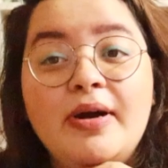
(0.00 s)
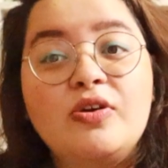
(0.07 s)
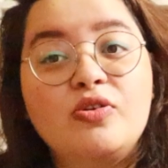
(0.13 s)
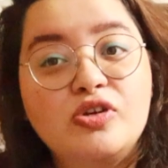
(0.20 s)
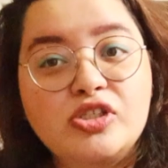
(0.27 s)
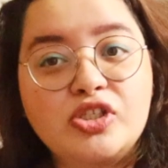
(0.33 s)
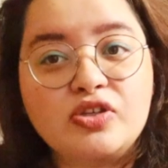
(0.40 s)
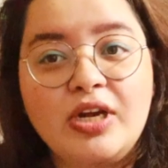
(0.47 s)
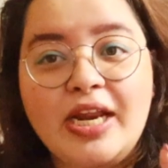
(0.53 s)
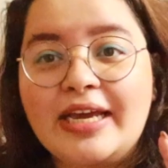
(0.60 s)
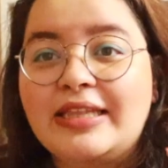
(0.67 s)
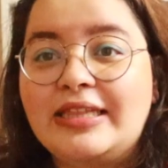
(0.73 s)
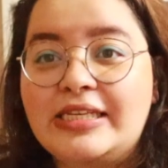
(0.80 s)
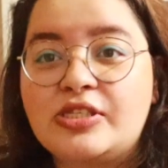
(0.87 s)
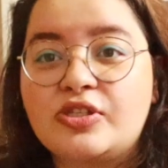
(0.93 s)
But also
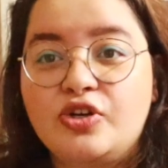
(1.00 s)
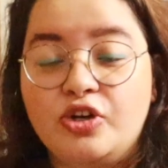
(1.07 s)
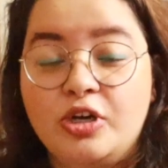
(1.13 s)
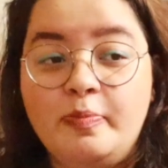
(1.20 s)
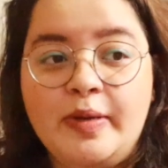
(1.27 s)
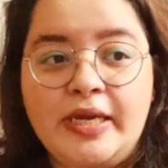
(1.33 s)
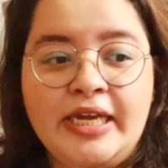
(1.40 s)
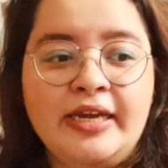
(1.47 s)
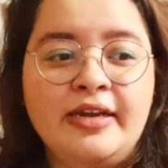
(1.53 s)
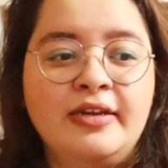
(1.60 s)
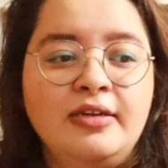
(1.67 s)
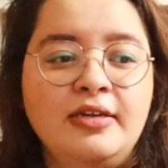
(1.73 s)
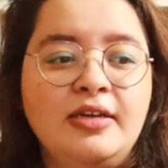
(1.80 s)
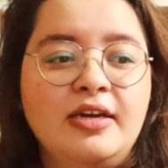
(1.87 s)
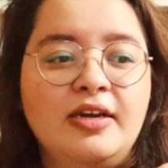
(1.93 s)
this could
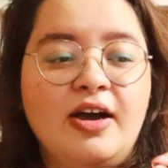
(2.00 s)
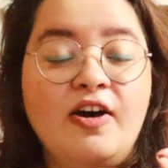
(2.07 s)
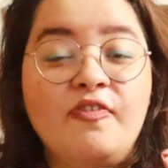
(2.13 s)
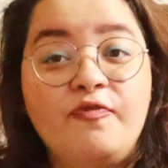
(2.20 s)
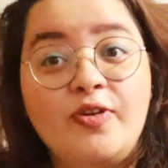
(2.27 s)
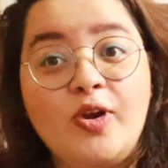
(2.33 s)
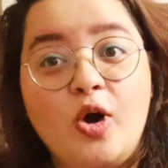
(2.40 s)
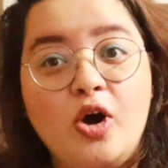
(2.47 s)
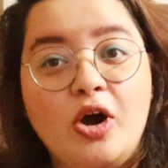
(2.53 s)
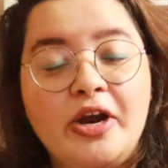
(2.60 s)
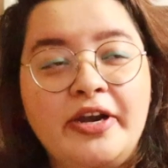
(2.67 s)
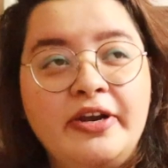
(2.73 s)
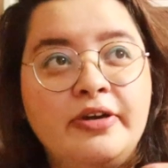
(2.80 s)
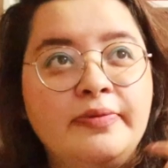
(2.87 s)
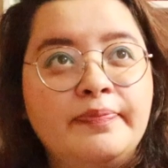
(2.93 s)
be a
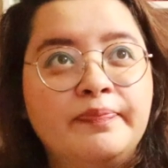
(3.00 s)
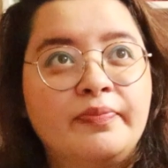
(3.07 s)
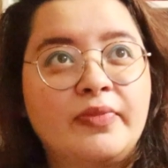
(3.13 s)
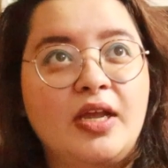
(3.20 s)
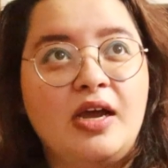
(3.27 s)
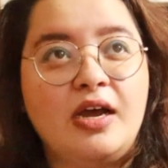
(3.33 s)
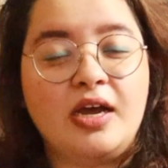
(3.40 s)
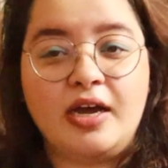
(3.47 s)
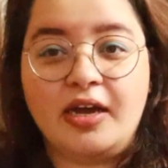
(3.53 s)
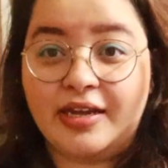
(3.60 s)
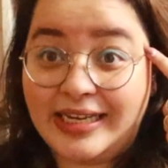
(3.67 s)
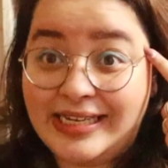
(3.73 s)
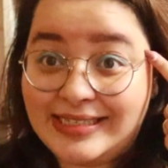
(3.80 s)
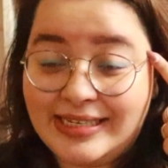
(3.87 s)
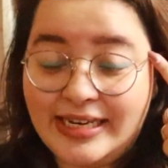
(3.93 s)
flawed
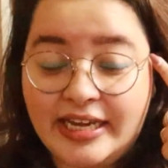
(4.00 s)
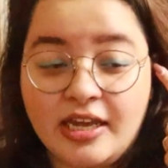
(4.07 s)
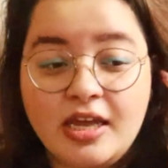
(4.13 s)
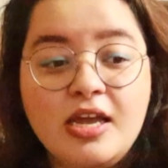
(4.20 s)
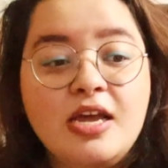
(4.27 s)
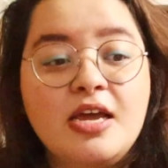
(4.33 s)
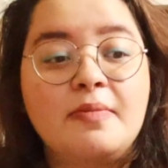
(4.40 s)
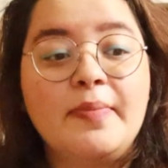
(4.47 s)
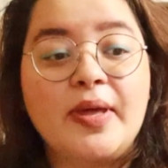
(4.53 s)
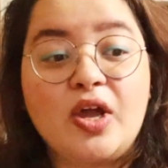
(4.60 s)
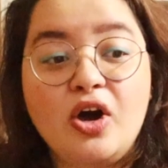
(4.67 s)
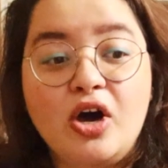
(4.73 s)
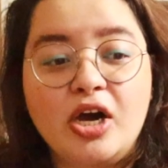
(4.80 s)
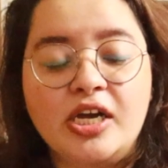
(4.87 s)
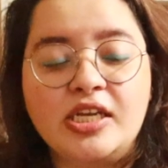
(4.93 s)
reasoning,
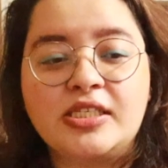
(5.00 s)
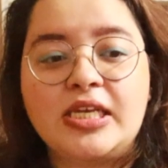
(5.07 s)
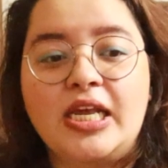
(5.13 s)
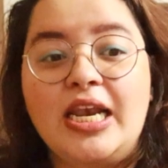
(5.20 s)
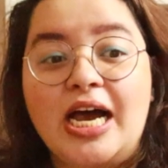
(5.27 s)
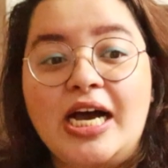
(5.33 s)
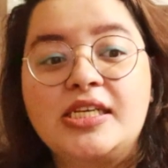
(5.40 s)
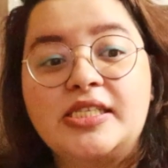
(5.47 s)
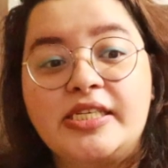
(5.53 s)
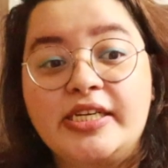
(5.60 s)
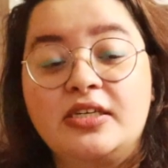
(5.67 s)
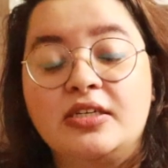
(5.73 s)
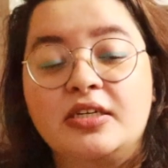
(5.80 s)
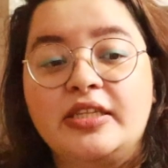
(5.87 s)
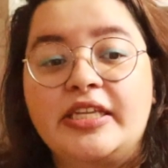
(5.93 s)
because last
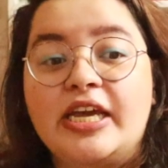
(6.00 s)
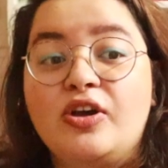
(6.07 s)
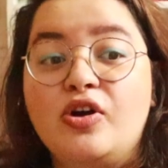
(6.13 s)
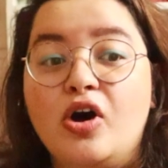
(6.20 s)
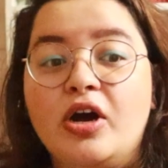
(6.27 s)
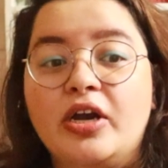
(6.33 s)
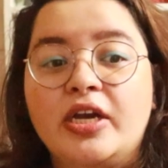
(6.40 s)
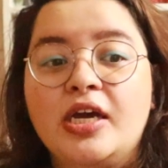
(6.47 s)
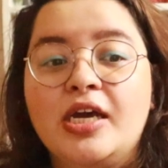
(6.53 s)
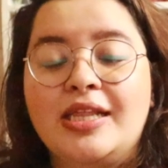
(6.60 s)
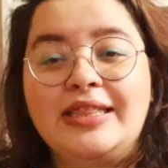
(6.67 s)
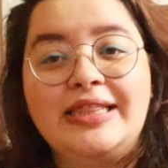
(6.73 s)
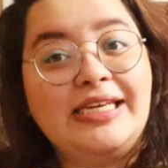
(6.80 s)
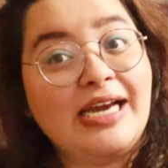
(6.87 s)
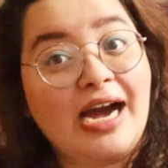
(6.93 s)
year they got
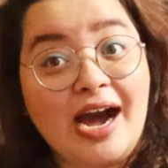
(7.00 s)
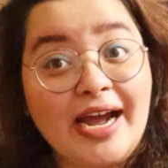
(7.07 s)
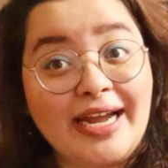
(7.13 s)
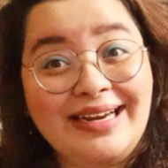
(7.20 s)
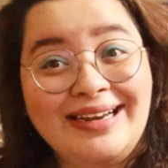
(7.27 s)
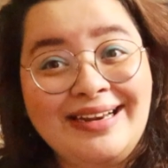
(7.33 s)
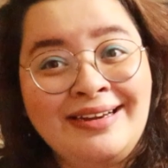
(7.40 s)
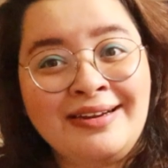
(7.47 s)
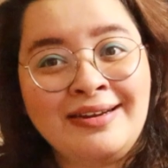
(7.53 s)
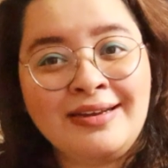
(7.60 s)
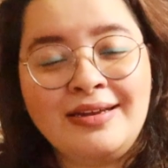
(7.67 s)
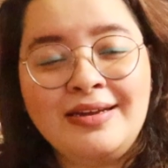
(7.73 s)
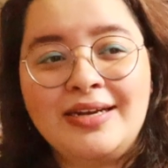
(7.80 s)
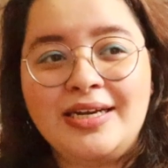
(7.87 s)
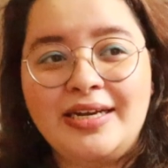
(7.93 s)
The
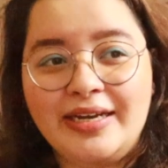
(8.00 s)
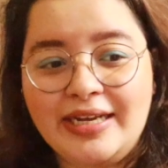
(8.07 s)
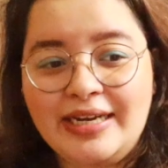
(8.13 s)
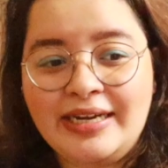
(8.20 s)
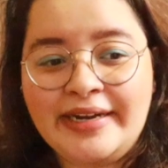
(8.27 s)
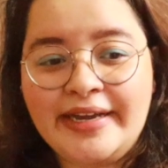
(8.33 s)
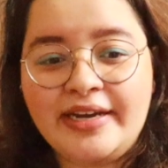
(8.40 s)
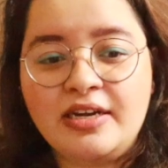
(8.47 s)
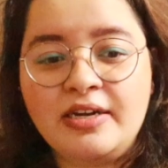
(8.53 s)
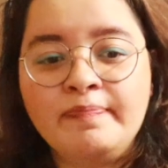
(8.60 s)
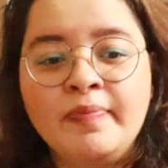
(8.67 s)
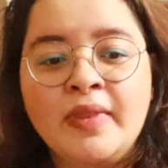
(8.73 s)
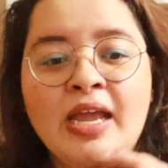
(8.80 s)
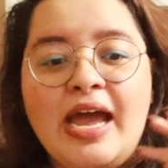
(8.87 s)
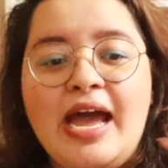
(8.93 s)
Island to India
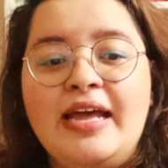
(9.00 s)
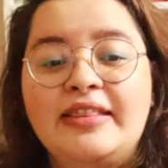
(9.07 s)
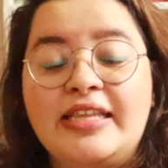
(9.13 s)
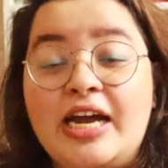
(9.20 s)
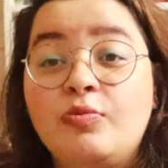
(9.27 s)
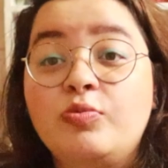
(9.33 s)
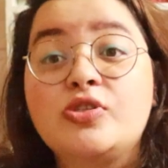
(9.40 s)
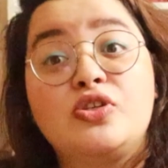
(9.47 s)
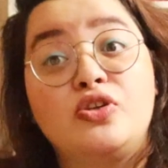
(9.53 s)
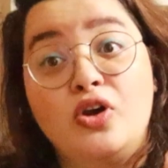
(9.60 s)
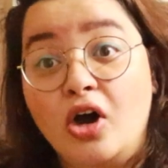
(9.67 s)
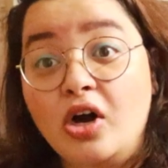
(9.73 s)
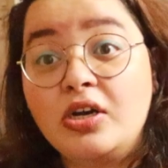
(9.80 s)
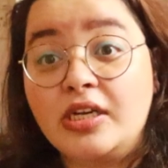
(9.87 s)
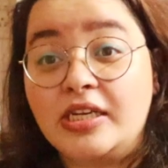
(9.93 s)
and that was
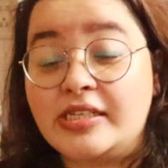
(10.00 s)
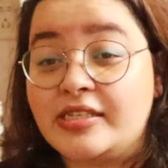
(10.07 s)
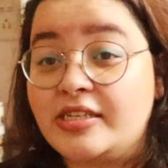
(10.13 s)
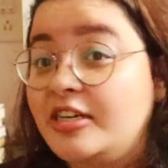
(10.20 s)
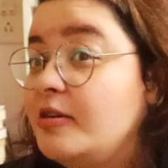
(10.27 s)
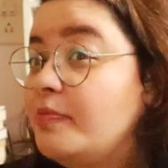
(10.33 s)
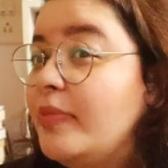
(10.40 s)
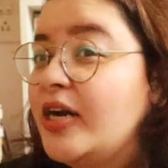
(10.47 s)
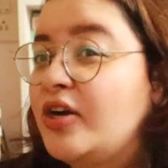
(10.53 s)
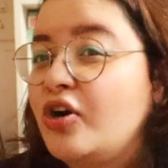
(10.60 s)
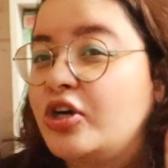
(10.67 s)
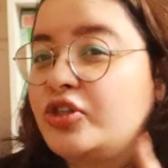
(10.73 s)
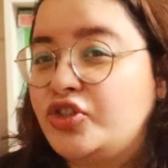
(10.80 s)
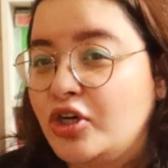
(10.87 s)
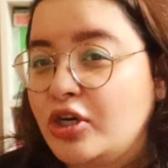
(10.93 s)
long listed but
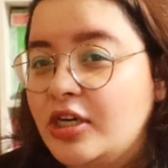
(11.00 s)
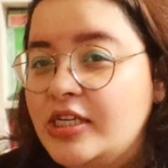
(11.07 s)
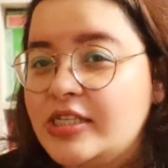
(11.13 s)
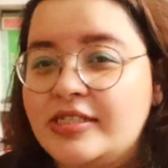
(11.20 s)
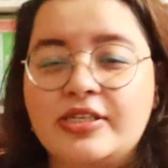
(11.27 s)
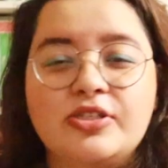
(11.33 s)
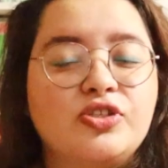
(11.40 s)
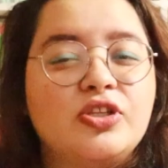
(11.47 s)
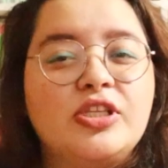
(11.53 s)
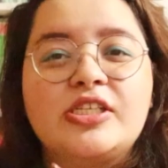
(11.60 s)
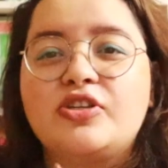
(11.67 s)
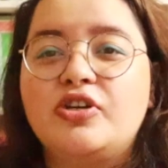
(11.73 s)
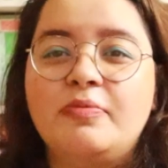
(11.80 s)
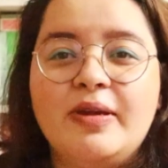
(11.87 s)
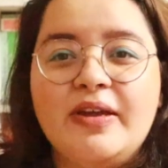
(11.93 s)
not shortlisted. So
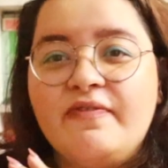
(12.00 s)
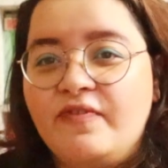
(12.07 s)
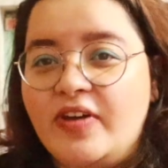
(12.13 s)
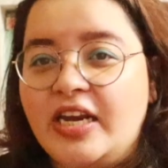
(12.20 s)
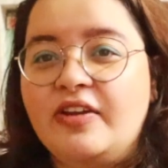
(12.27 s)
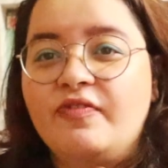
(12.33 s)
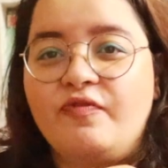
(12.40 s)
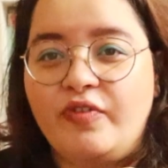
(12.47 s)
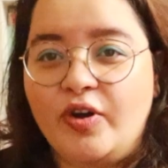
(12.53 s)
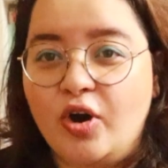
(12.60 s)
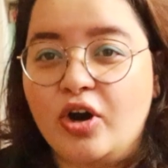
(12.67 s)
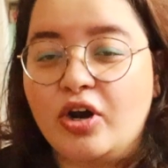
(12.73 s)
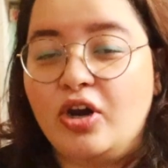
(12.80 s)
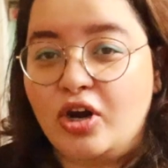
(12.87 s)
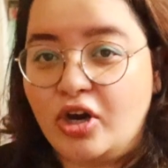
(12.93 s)
this could be a very
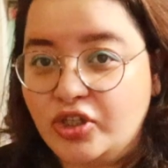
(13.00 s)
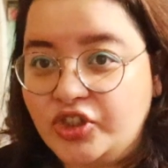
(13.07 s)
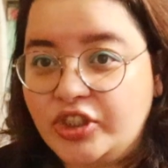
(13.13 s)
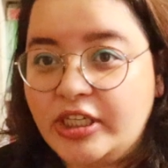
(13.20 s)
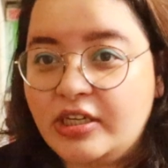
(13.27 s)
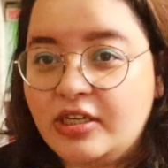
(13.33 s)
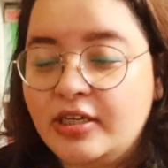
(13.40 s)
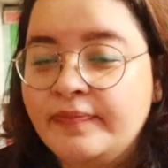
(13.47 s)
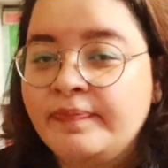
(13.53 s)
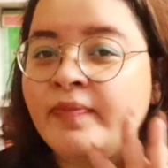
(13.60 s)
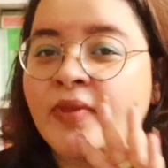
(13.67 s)
flawed logic.